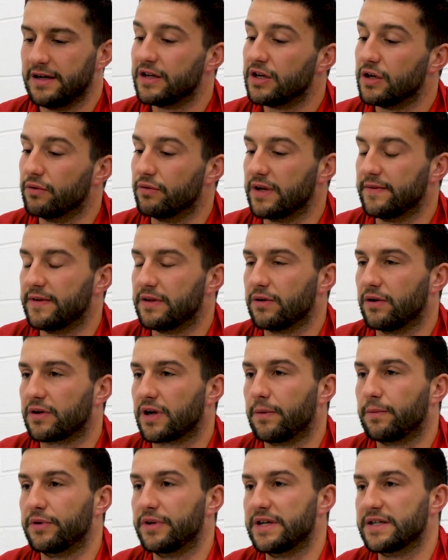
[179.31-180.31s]
you'll leave it till a
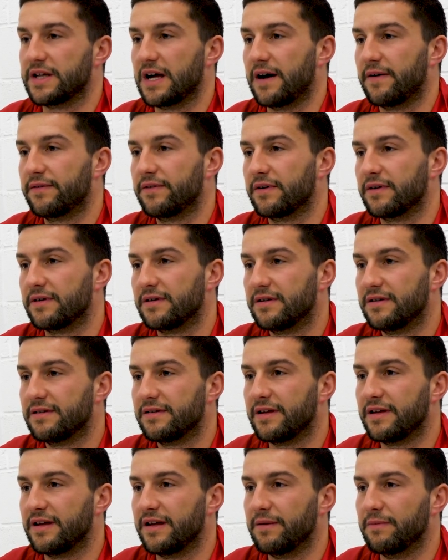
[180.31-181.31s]
couple of days after
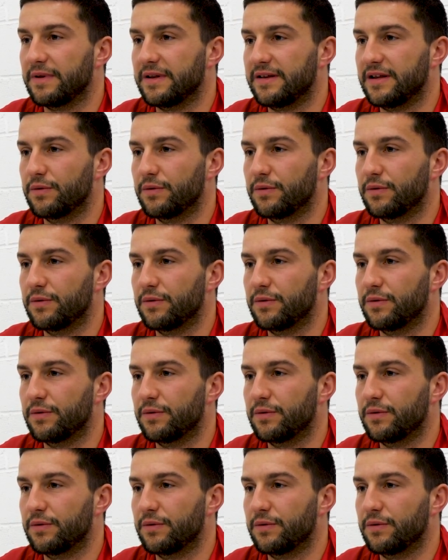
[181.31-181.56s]
and